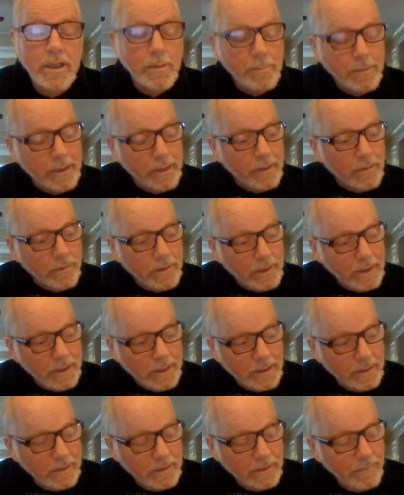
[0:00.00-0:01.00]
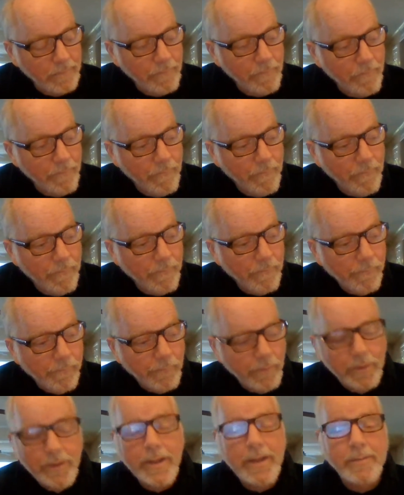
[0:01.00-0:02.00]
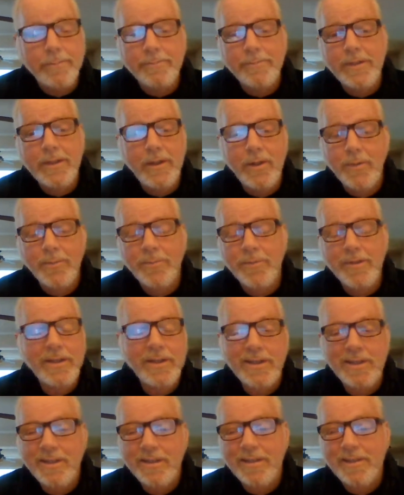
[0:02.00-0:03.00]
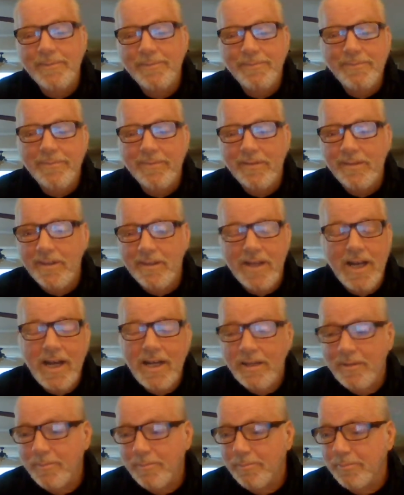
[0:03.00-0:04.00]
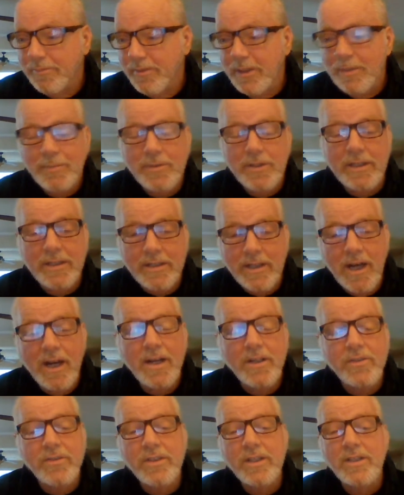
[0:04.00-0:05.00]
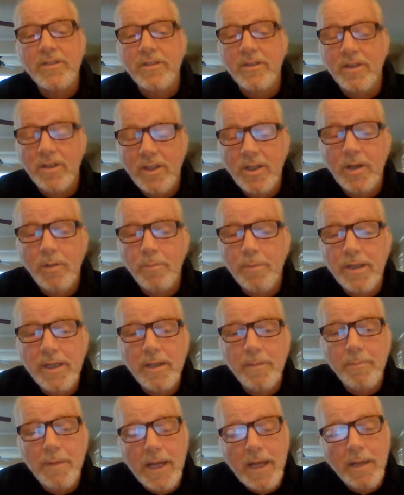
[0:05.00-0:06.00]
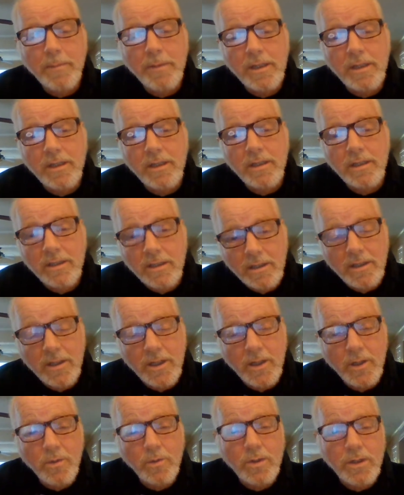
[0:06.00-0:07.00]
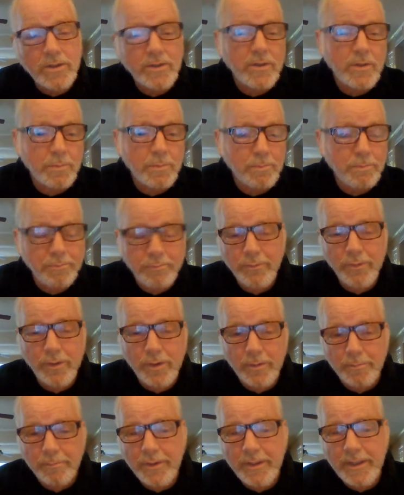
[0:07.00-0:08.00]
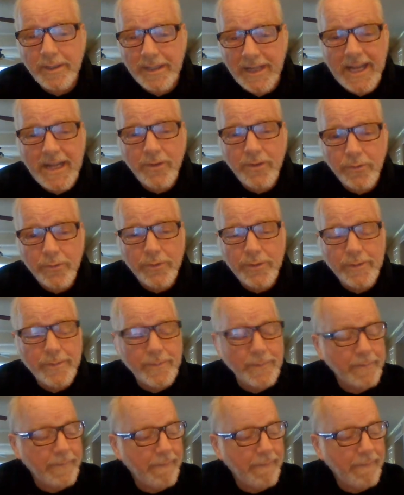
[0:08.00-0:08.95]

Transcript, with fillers: I'm like, okay, well, that, you know, kind of seems like nonsense a little bit, maybe, you know, because it's really pretty natural.